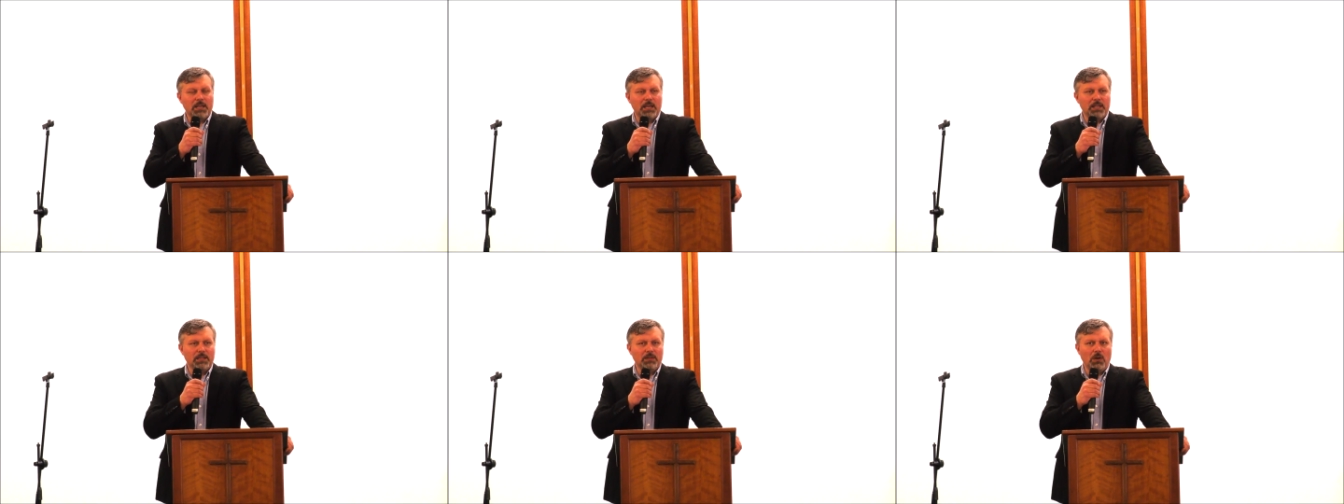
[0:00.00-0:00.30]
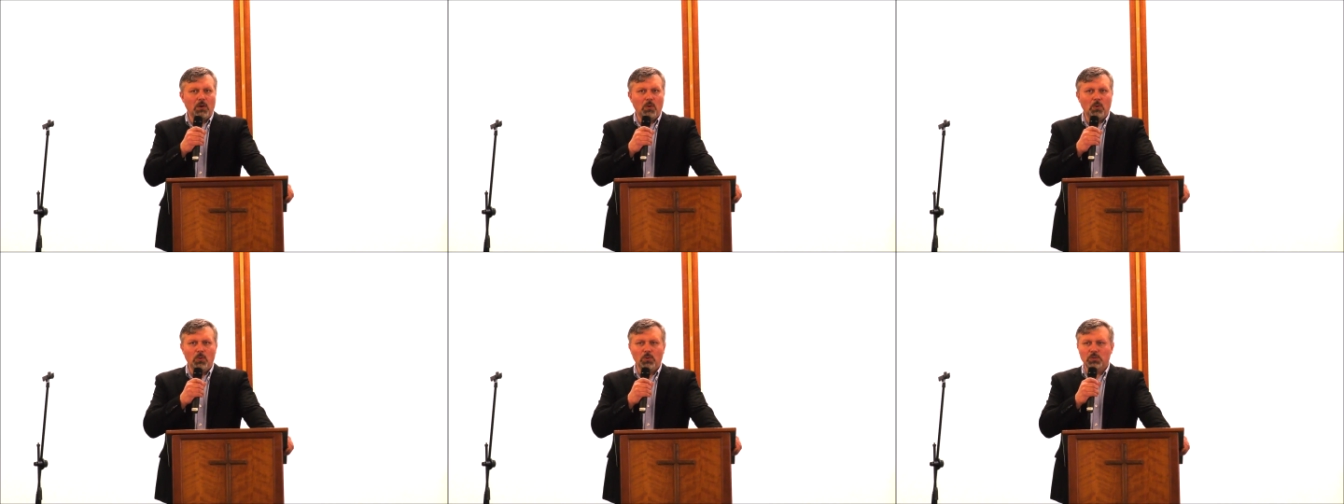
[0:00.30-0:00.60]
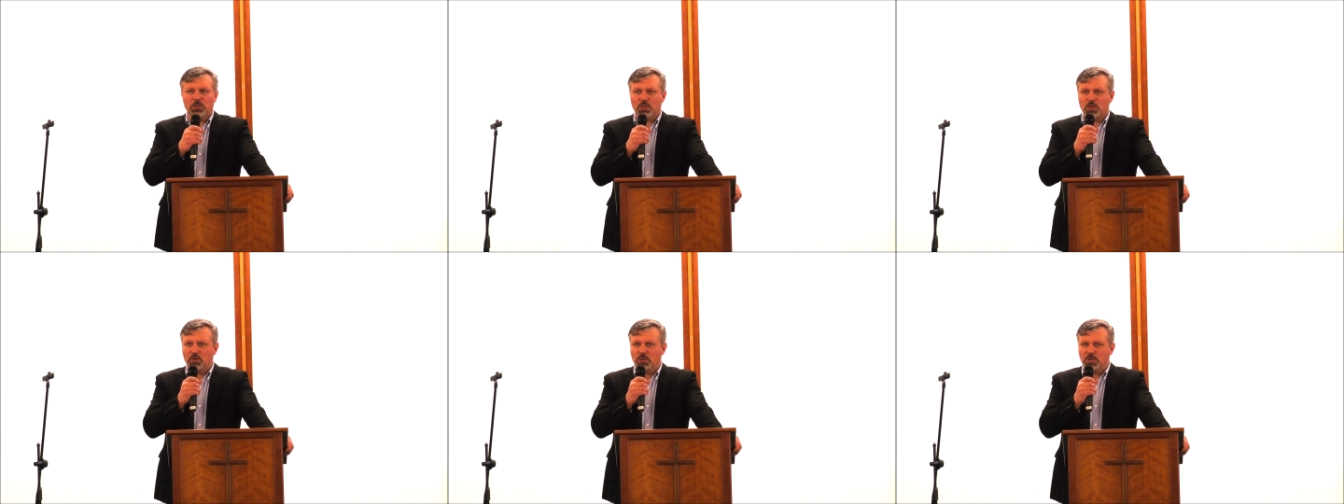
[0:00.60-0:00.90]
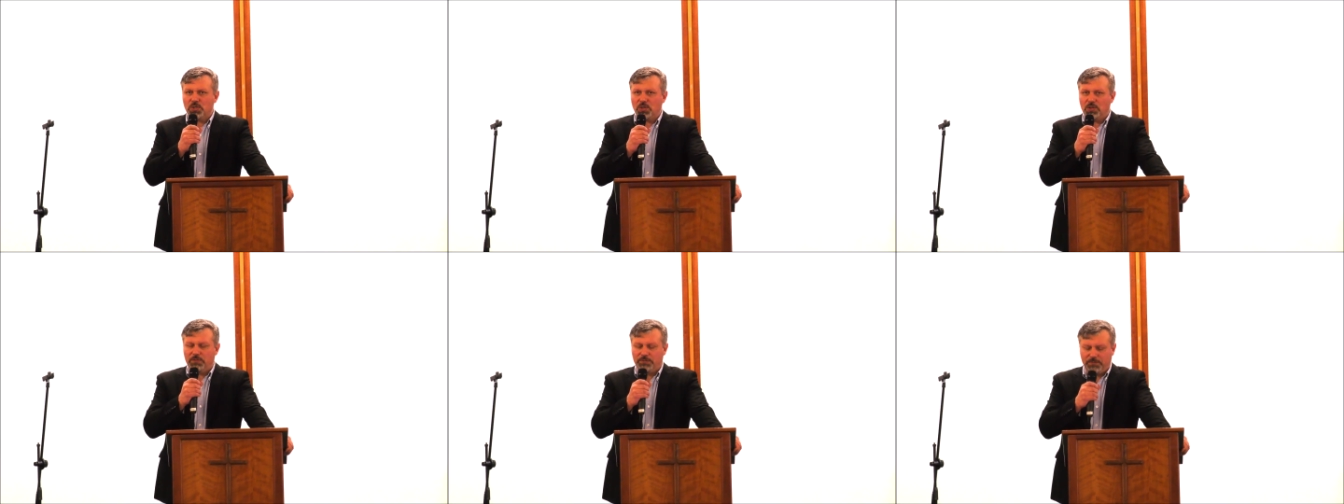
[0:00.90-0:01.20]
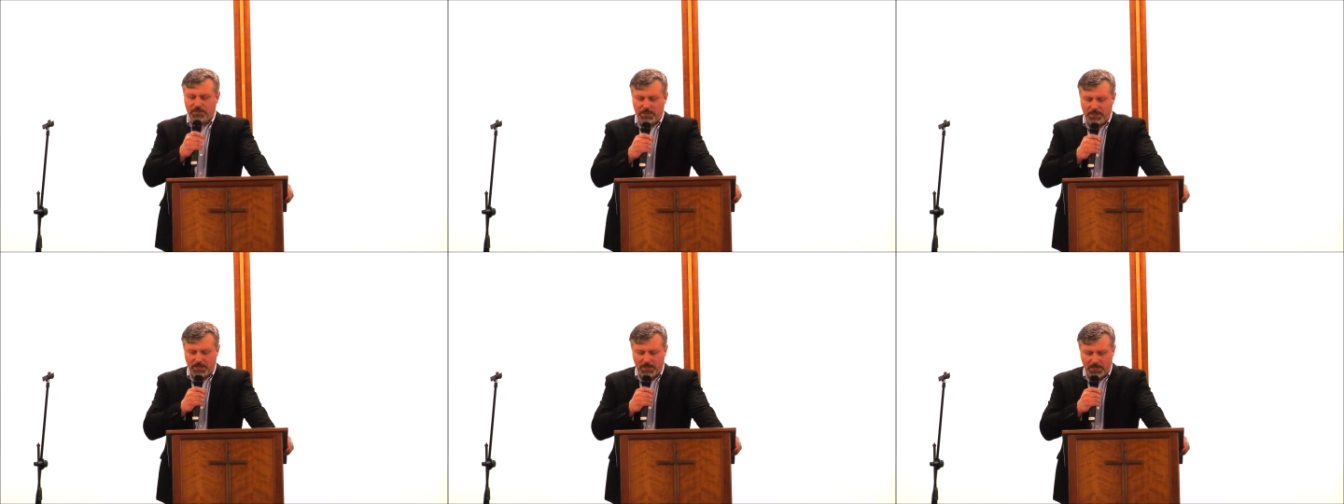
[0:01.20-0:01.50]
and all sorts
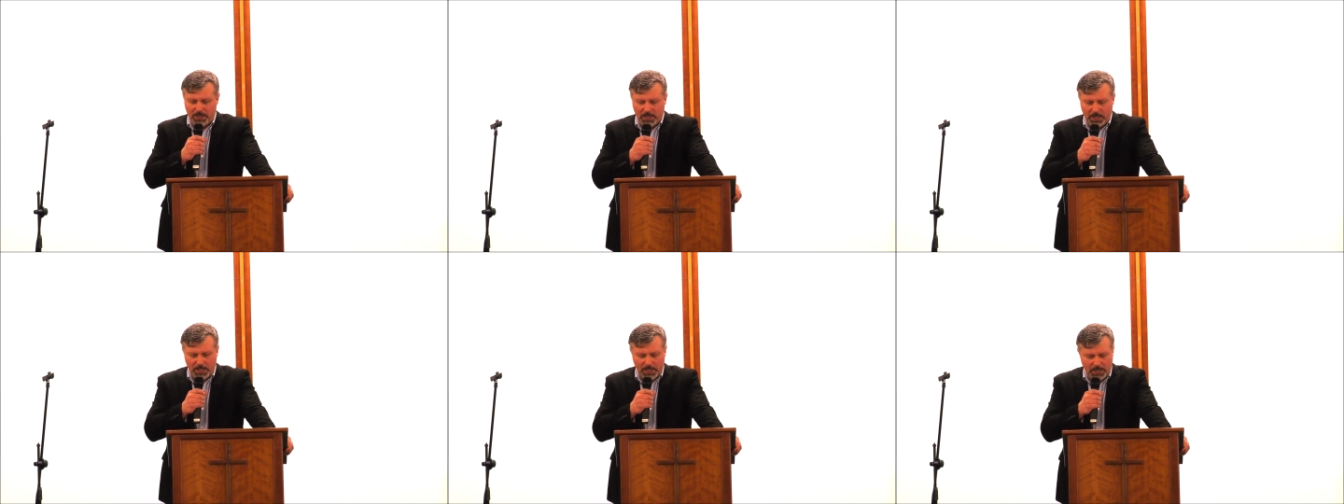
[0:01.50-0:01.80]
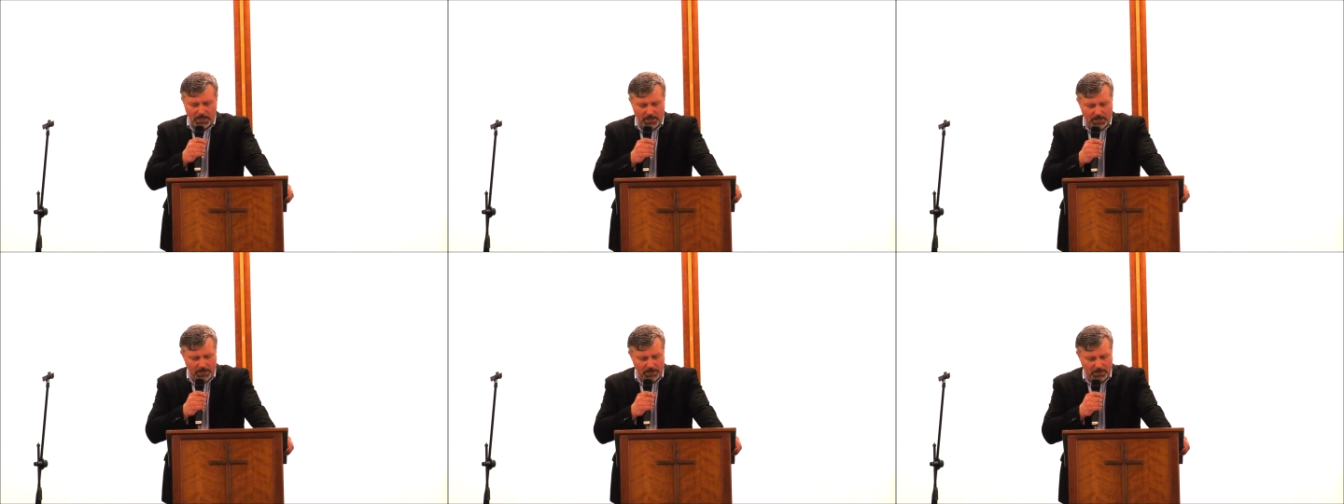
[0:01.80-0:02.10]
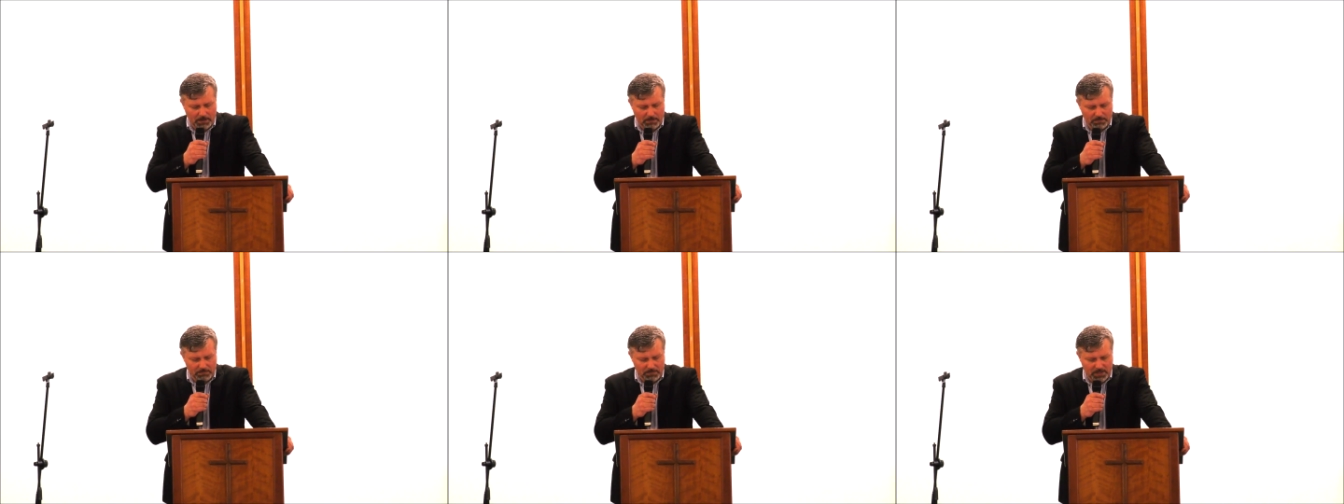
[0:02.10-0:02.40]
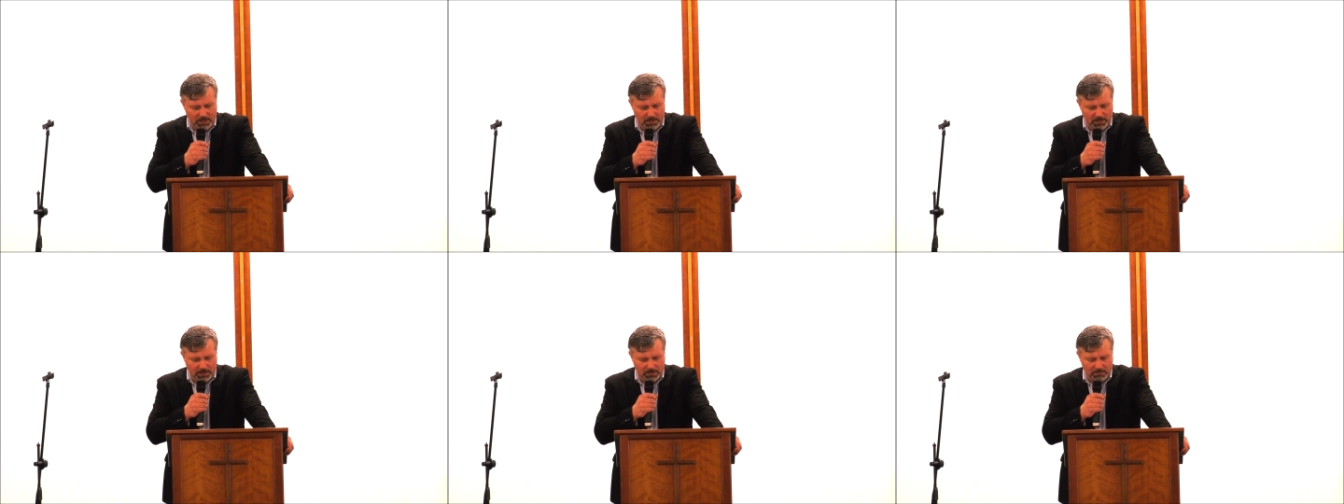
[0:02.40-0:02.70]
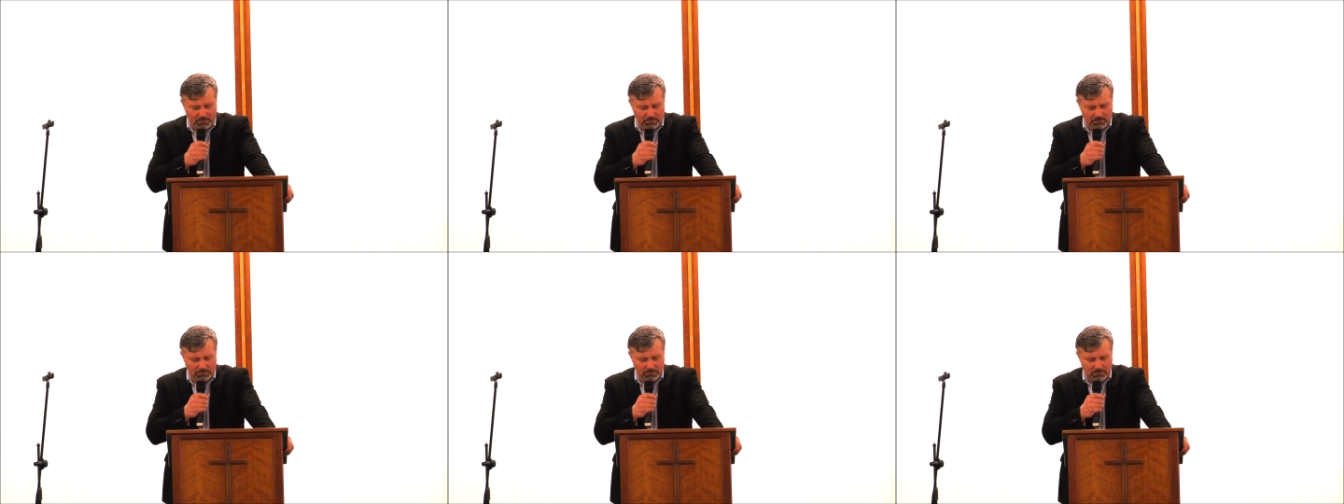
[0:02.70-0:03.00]
of uh, um,
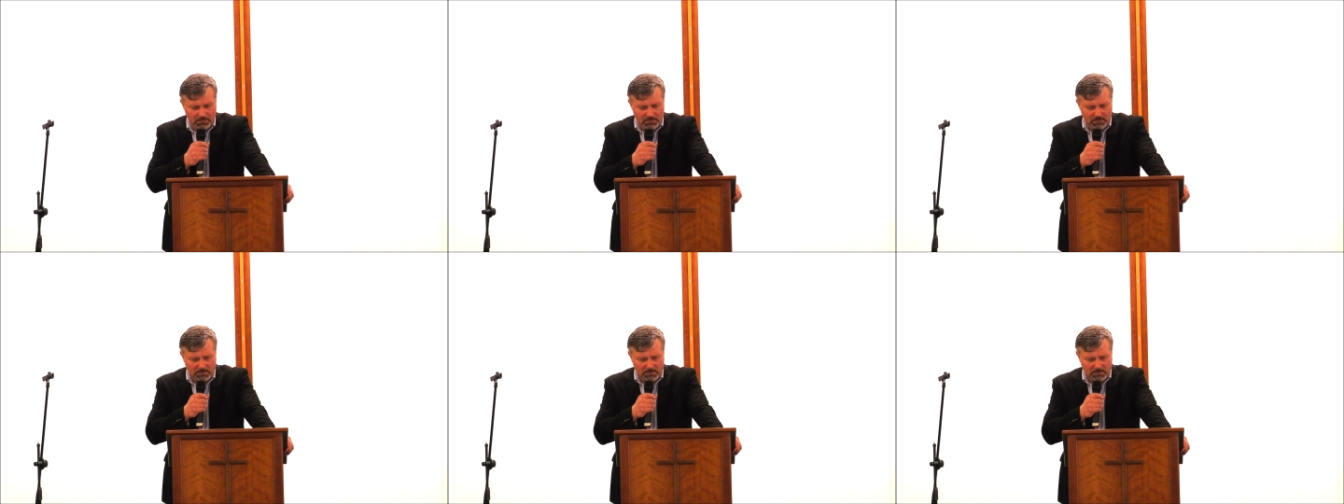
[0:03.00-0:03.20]
um,